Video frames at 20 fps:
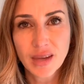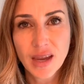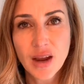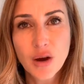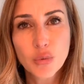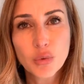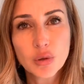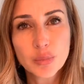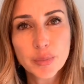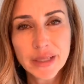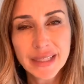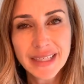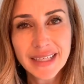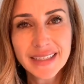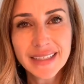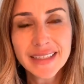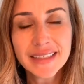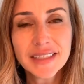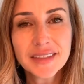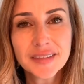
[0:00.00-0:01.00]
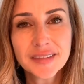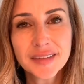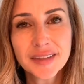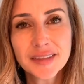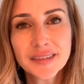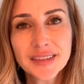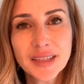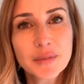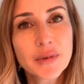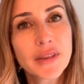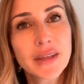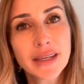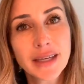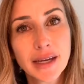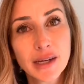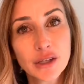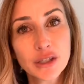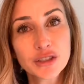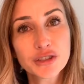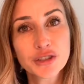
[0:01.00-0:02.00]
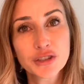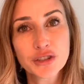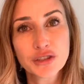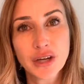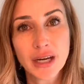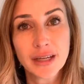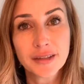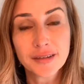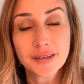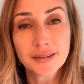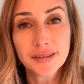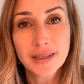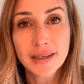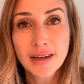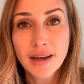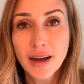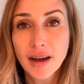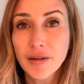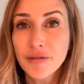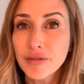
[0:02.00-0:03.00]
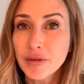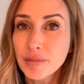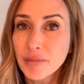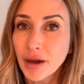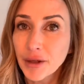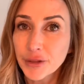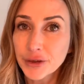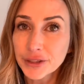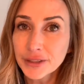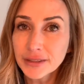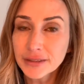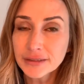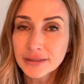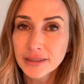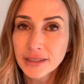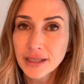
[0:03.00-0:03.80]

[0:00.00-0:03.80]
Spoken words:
We're beginning to see some of the character traits of the mother,